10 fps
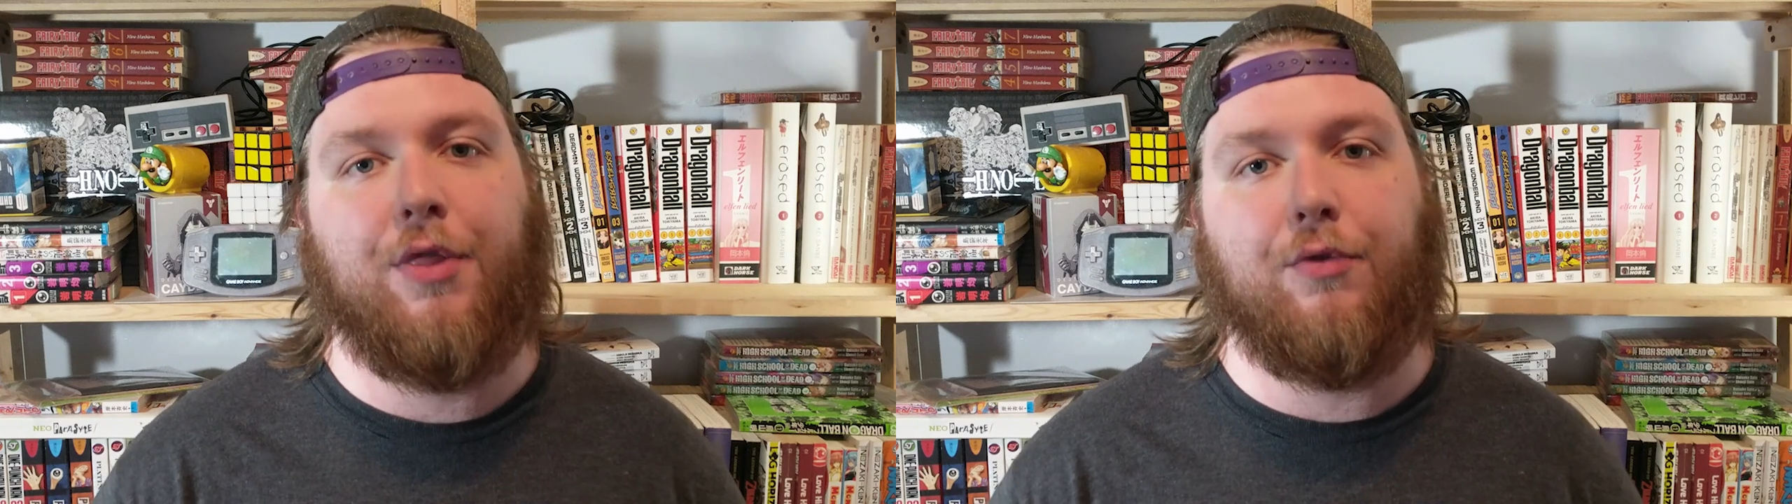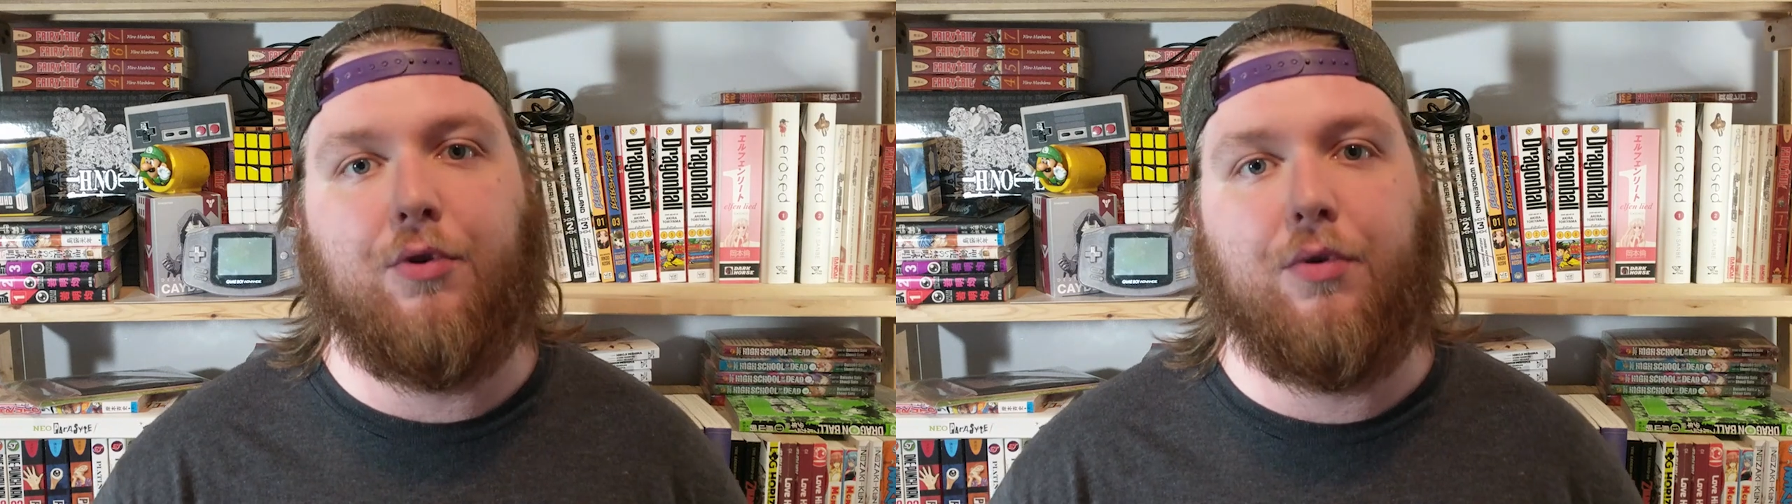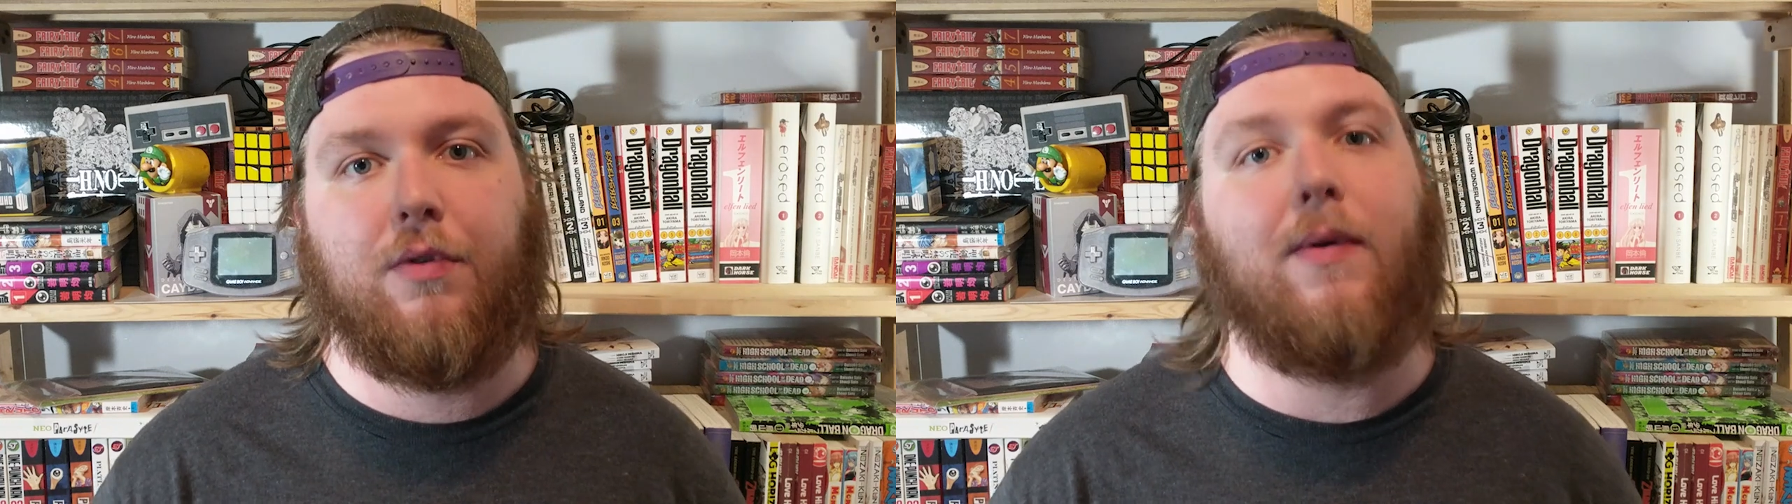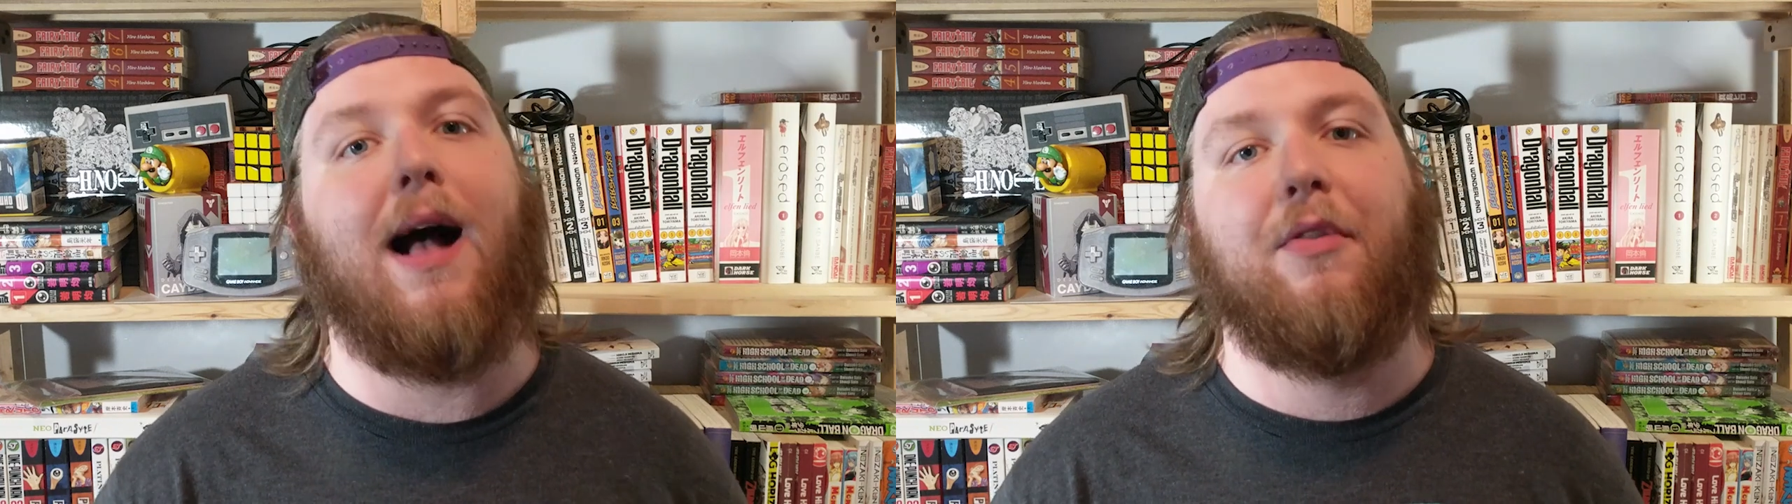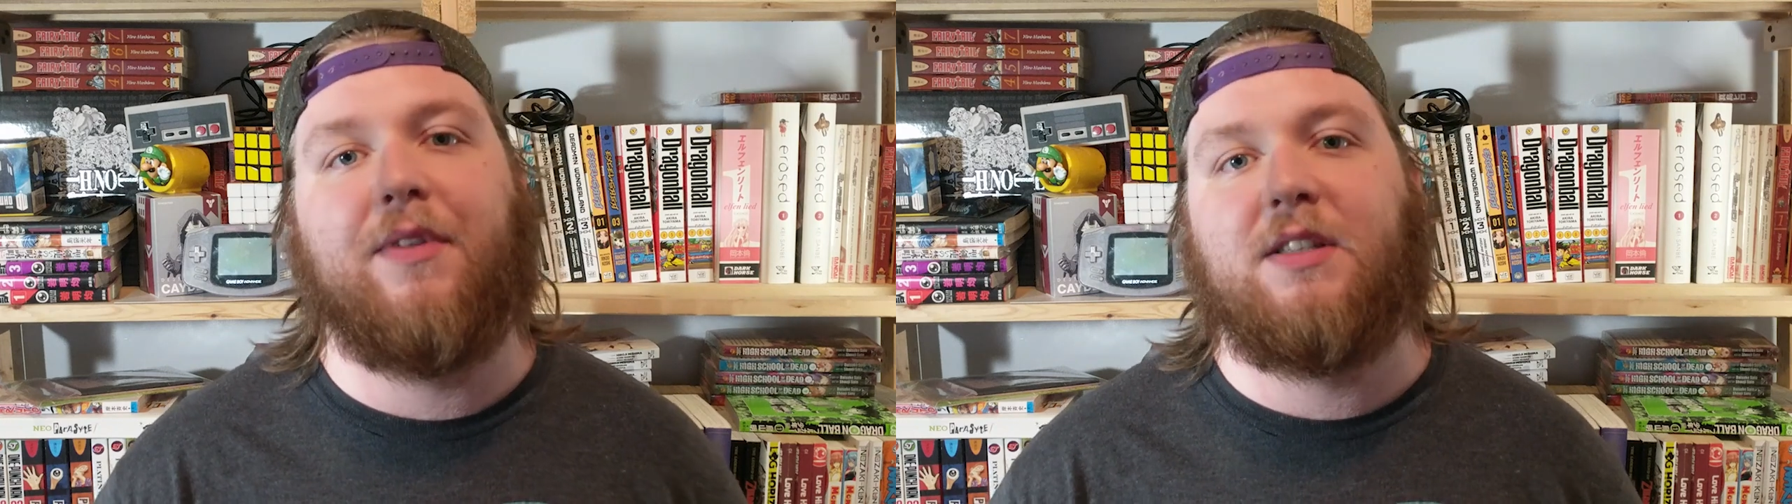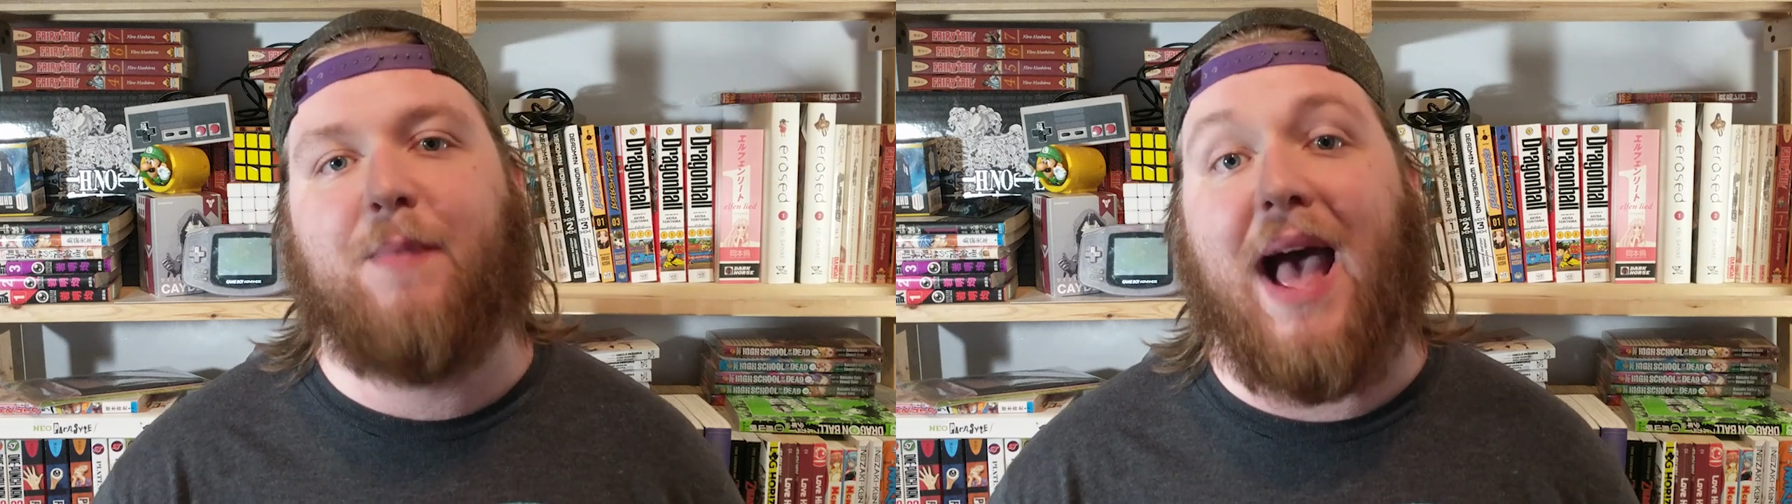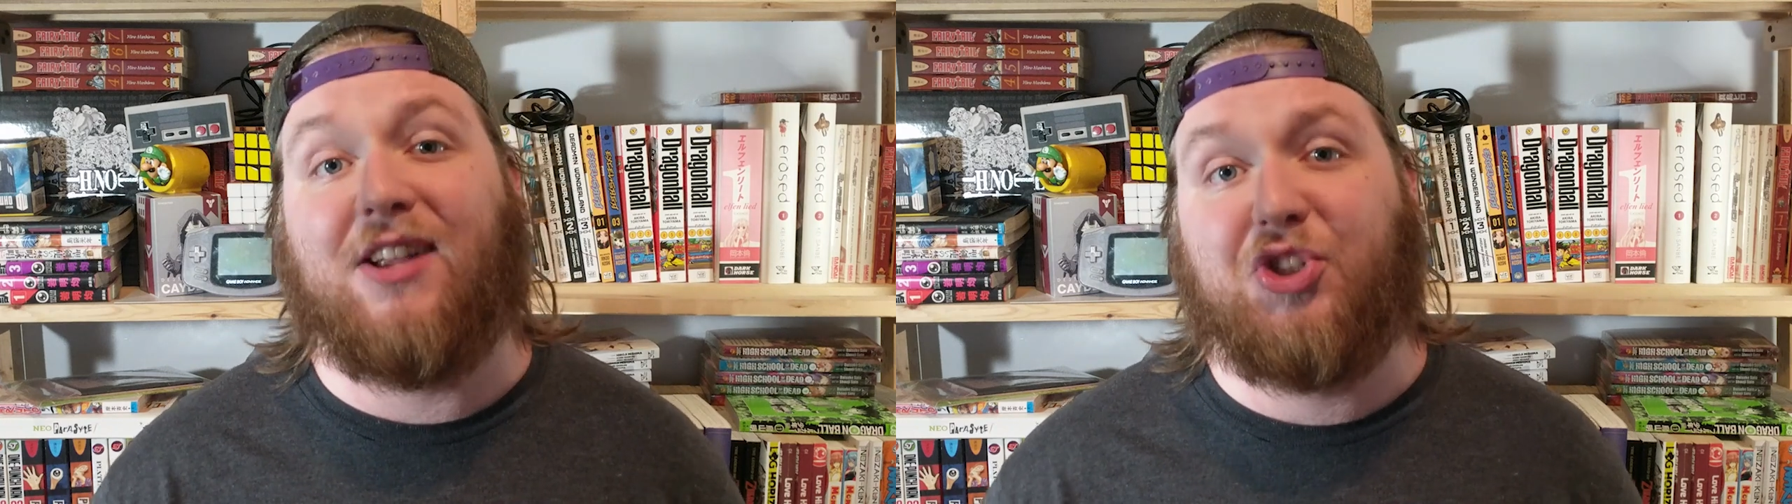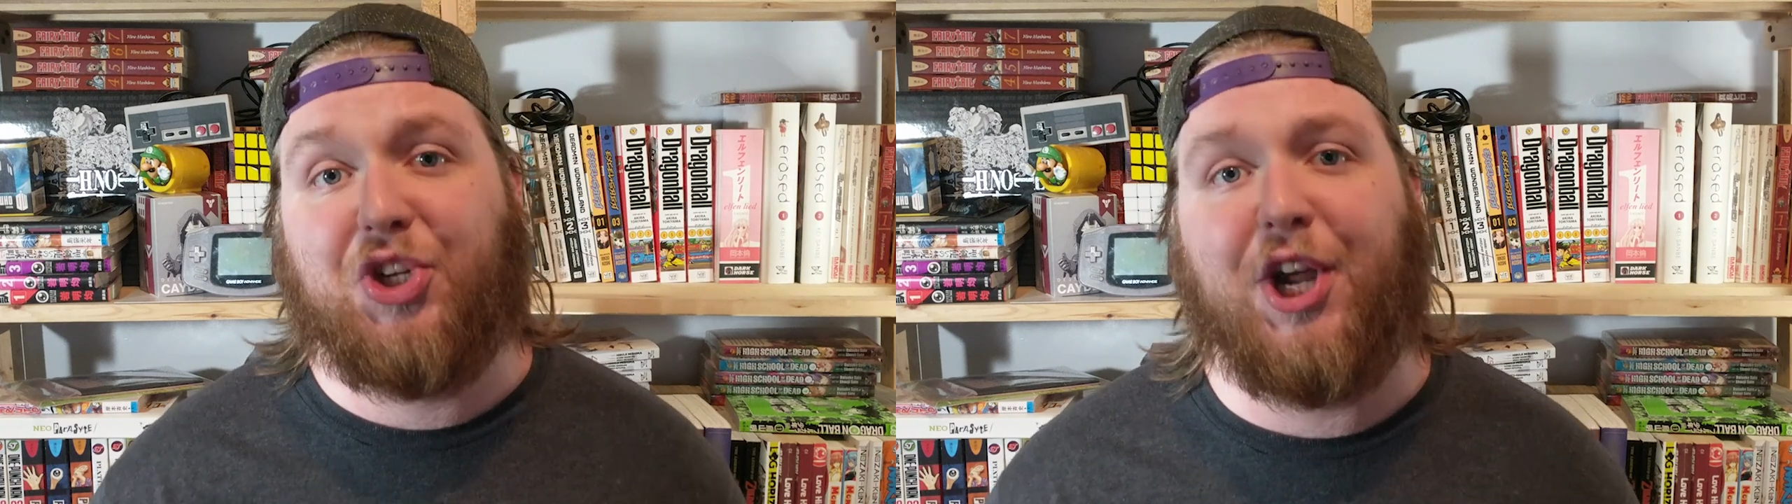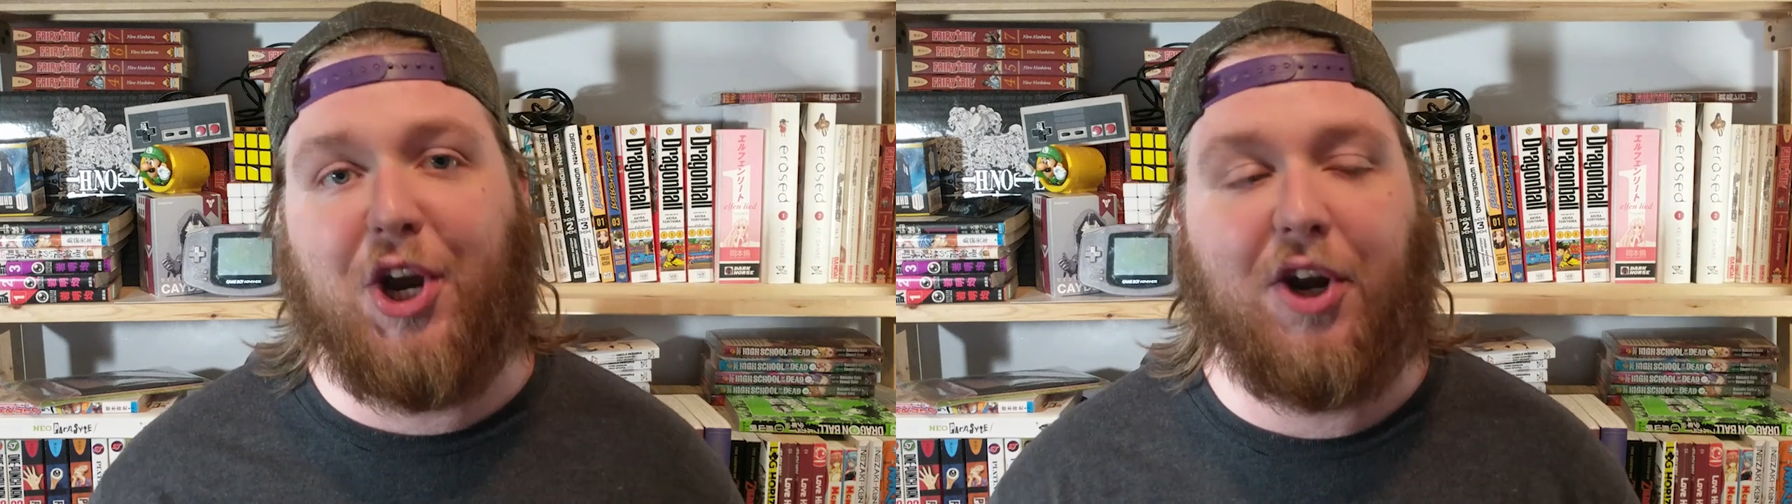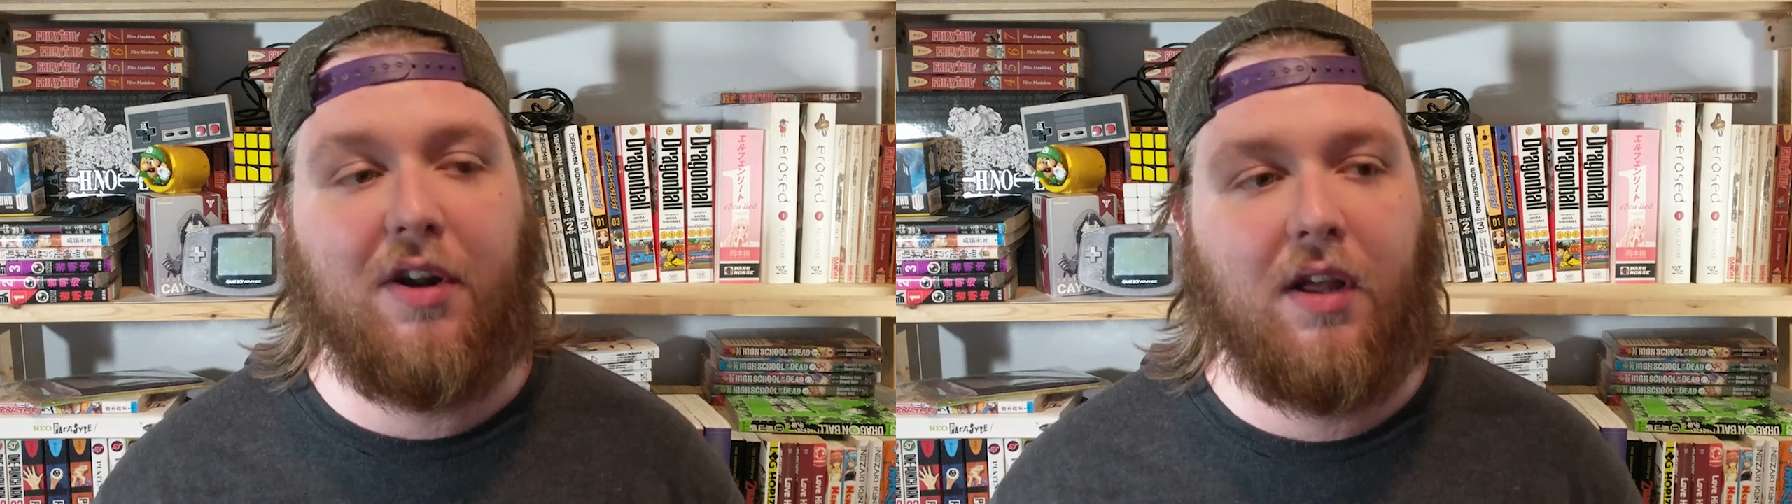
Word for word: throughout this past year.